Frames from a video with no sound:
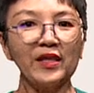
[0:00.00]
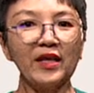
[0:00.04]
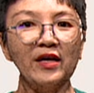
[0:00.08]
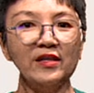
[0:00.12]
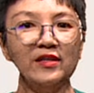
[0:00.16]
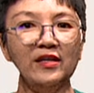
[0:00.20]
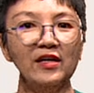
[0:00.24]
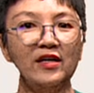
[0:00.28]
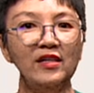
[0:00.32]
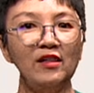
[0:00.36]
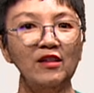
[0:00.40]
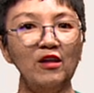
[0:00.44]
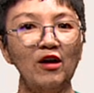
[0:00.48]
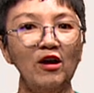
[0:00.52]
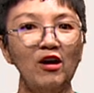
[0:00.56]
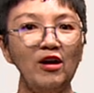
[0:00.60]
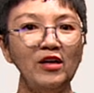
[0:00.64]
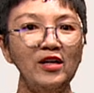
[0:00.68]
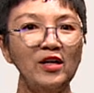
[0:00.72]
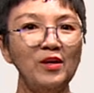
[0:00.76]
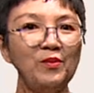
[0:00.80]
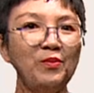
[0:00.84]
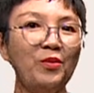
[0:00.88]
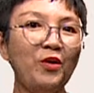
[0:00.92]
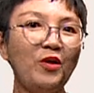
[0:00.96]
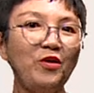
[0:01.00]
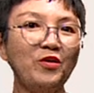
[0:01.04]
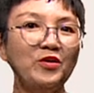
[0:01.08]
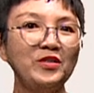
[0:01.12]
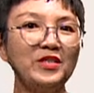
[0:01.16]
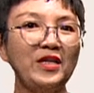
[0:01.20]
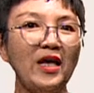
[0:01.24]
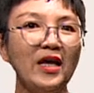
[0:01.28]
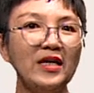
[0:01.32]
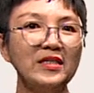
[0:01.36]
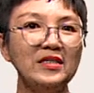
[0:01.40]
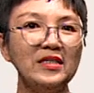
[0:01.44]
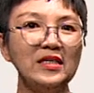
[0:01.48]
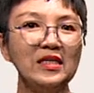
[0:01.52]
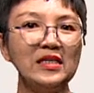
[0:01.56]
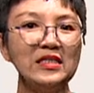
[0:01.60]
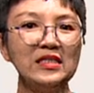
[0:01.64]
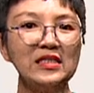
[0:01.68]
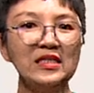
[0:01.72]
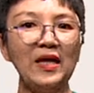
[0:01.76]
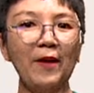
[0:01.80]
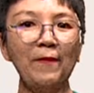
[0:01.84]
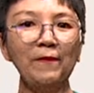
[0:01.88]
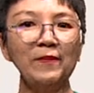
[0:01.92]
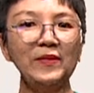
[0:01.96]
the learning process is
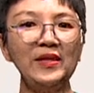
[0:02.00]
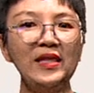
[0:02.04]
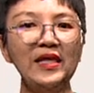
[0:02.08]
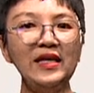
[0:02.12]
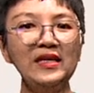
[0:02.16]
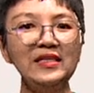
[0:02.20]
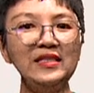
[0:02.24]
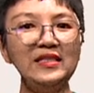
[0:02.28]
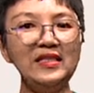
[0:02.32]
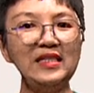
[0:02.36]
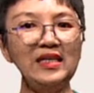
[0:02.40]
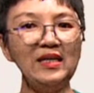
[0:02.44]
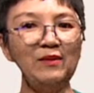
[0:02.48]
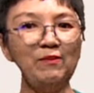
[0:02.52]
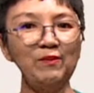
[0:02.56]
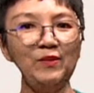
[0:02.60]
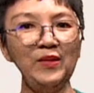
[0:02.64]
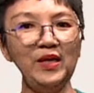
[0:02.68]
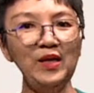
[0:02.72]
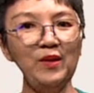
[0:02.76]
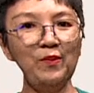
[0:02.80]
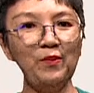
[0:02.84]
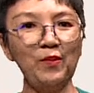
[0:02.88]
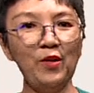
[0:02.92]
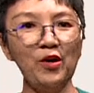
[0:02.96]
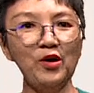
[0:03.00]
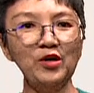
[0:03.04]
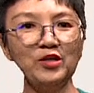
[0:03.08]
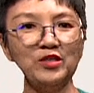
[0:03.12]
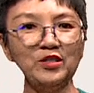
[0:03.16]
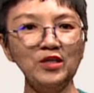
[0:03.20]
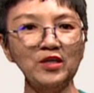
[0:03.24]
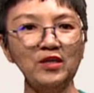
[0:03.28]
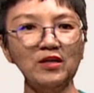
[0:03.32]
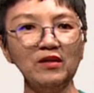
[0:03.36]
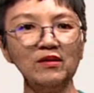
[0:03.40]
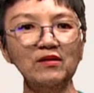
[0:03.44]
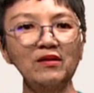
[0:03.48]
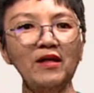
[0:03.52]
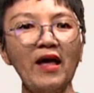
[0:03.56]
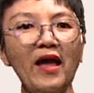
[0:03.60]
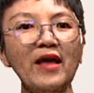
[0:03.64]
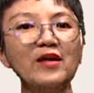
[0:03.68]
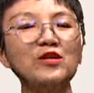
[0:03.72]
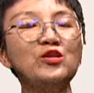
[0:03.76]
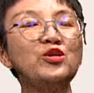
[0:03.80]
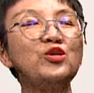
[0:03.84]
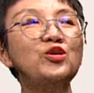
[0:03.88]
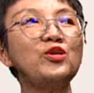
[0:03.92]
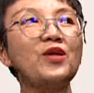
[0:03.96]
something deeply personal
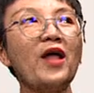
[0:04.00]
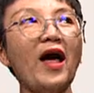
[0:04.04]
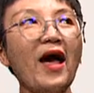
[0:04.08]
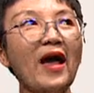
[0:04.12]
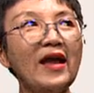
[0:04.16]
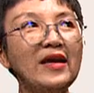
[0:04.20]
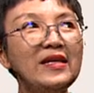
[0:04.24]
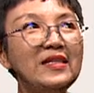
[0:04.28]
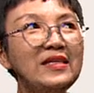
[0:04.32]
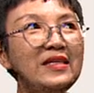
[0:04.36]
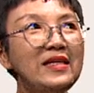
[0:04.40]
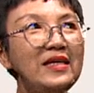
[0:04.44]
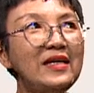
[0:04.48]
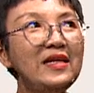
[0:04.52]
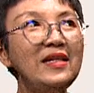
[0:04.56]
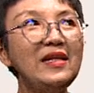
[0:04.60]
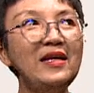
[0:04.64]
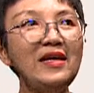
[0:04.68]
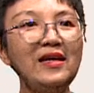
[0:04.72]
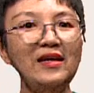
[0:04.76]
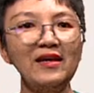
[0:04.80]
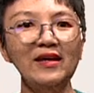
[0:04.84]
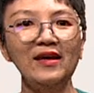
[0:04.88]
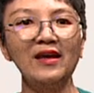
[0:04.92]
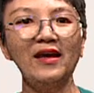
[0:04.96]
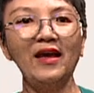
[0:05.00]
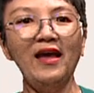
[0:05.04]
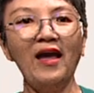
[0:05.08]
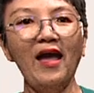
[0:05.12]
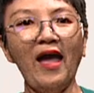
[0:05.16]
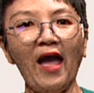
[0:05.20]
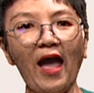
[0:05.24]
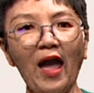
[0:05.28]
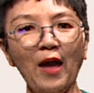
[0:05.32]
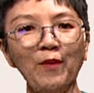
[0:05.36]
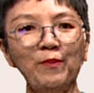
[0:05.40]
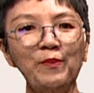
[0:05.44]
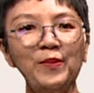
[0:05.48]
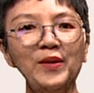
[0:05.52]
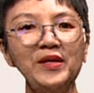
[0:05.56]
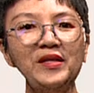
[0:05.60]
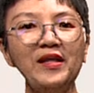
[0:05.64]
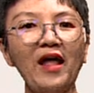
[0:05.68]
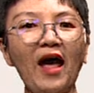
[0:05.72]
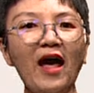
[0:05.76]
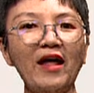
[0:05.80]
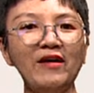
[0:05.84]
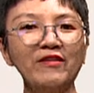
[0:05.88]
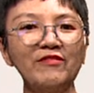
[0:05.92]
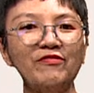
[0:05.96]
and should ideally happen
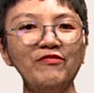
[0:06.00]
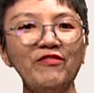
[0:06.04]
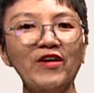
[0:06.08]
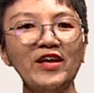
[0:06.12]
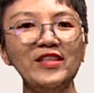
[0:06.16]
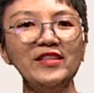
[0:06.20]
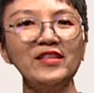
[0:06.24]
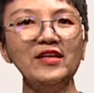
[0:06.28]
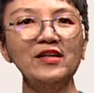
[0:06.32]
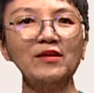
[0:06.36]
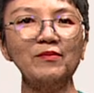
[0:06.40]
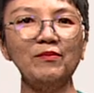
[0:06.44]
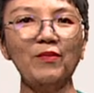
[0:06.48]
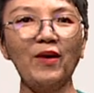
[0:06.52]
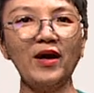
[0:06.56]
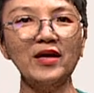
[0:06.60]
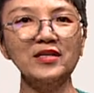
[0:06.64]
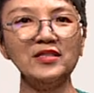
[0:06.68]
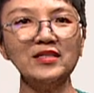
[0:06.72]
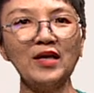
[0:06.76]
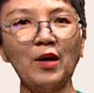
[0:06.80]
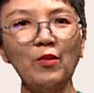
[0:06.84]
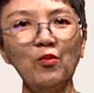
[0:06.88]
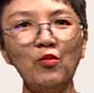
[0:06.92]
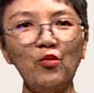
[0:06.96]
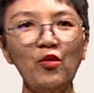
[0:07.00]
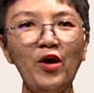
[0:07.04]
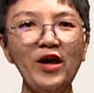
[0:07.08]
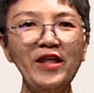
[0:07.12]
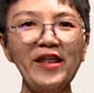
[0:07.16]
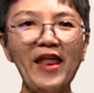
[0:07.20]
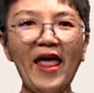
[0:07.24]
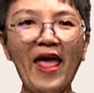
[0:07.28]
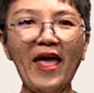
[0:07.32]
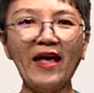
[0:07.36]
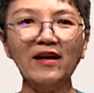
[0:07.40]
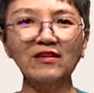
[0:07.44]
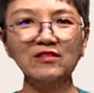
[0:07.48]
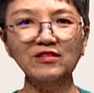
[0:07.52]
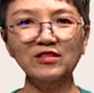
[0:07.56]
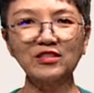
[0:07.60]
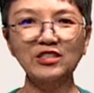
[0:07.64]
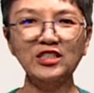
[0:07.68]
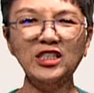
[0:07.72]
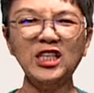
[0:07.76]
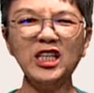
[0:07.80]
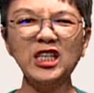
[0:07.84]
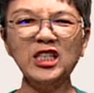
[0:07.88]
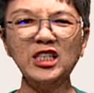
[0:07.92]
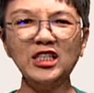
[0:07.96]
unfettered by someone
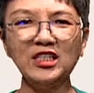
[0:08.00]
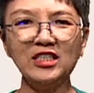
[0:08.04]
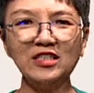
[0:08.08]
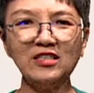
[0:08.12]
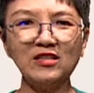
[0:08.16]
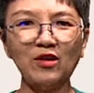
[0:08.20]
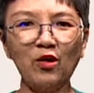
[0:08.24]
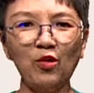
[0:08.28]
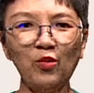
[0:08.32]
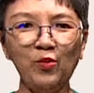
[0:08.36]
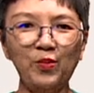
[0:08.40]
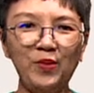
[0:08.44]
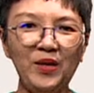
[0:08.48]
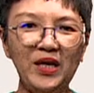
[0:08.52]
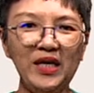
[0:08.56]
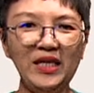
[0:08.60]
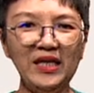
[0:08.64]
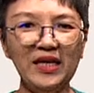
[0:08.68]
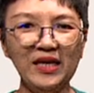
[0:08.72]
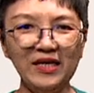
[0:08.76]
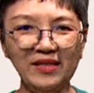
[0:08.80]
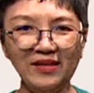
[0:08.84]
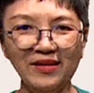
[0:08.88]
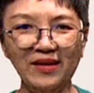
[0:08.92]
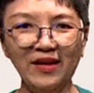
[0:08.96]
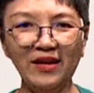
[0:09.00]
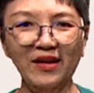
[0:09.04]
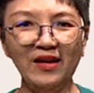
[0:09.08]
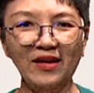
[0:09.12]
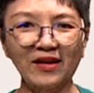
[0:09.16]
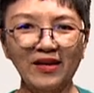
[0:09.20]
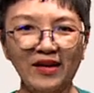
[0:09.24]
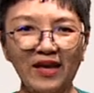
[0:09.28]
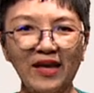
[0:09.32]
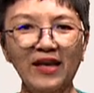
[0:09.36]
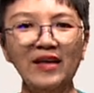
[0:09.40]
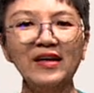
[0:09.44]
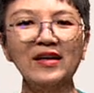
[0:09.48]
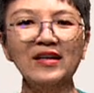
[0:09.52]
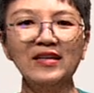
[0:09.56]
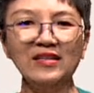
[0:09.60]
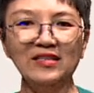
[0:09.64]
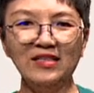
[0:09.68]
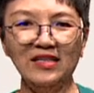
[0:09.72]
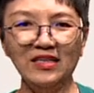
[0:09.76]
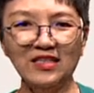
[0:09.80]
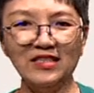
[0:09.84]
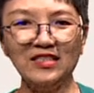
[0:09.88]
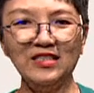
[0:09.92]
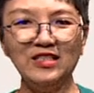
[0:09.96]
else's opinion. Okay?
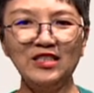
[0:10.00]
This